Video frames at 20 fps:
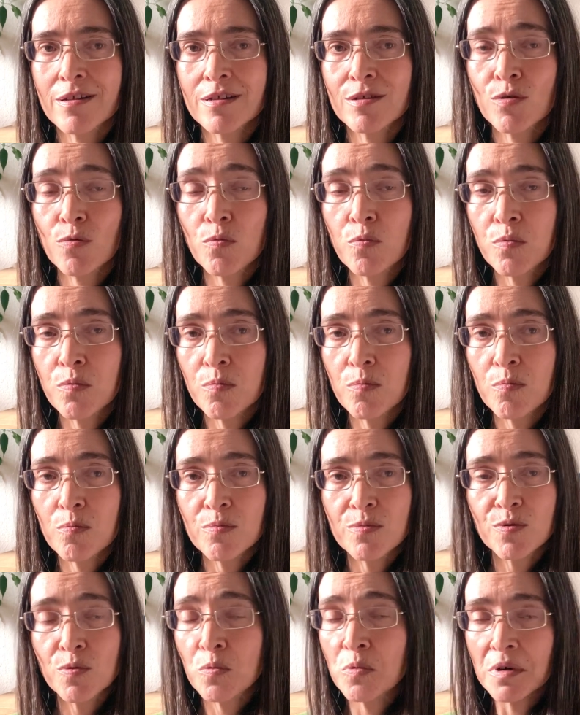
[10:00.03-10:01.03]

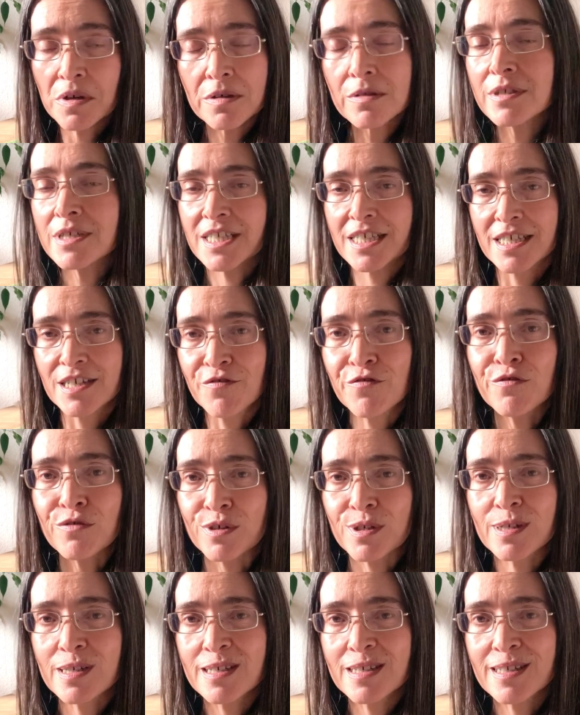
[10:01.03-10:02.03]
the world is
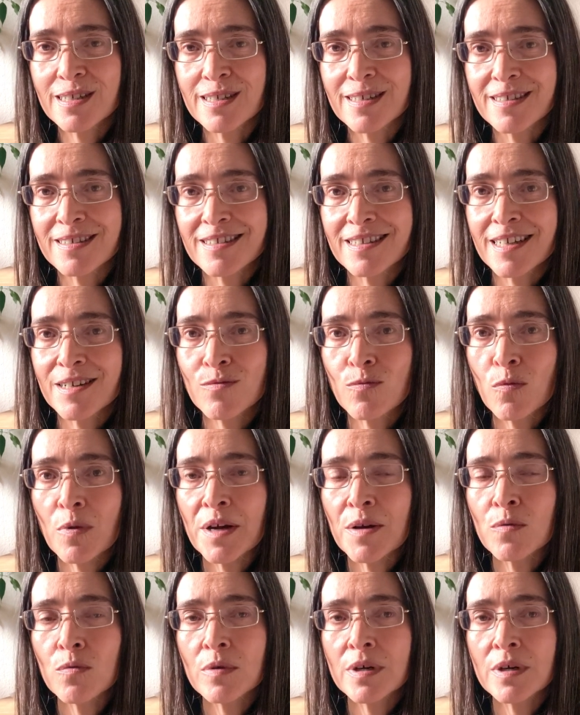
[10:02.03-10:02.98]
different, isn't it, than when